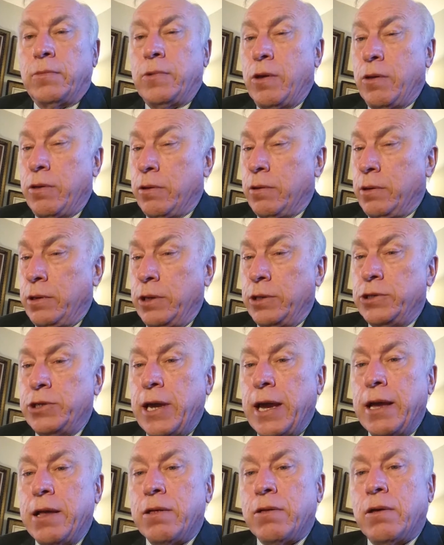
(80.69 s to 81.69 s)
there's a good
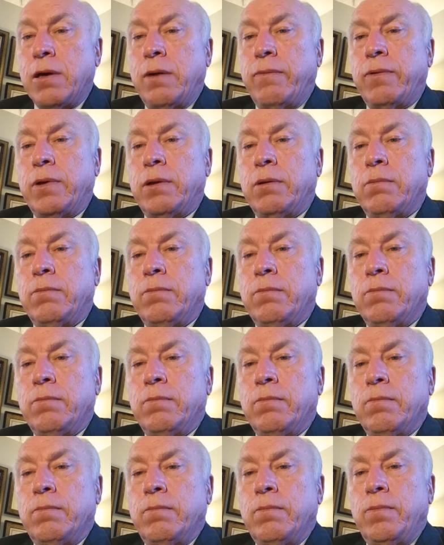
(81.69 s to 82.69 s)
chance of it.
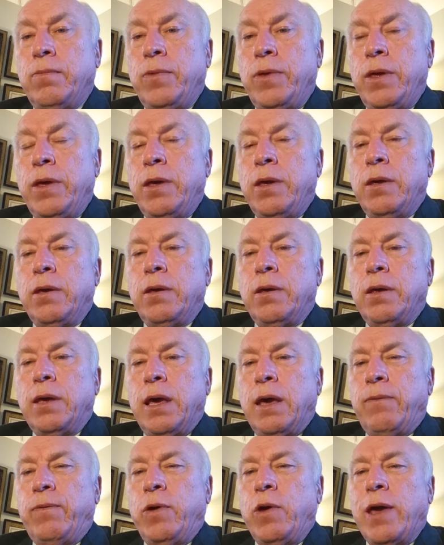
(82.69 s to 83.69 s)

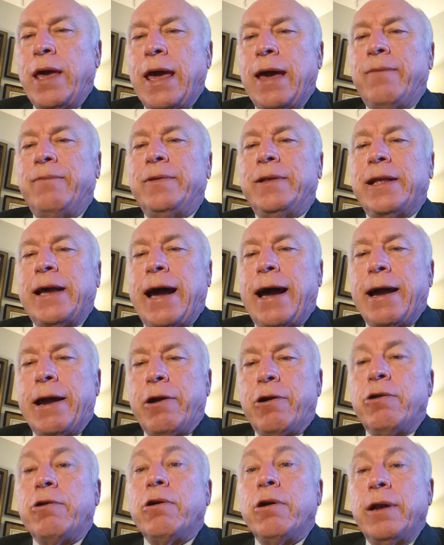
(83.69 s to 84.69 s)
If you have
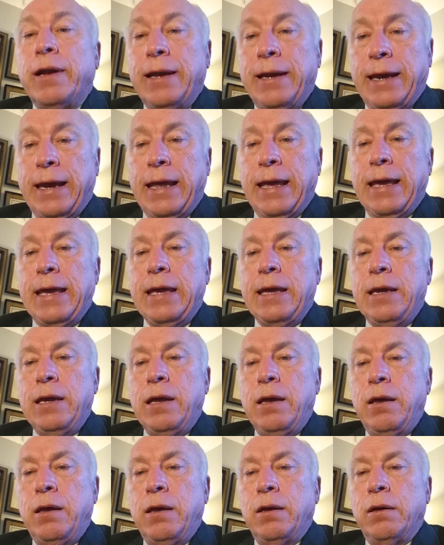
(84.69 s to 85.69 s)
dire
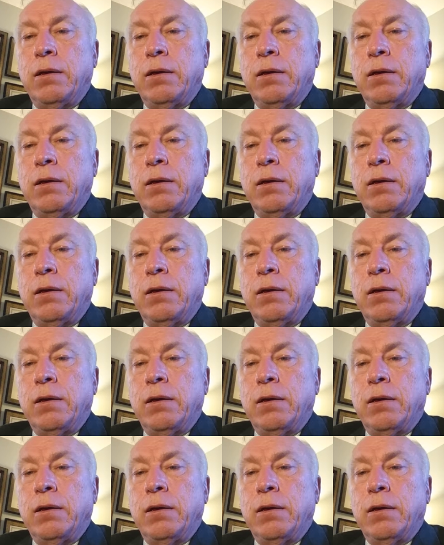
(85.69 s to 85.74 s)
need,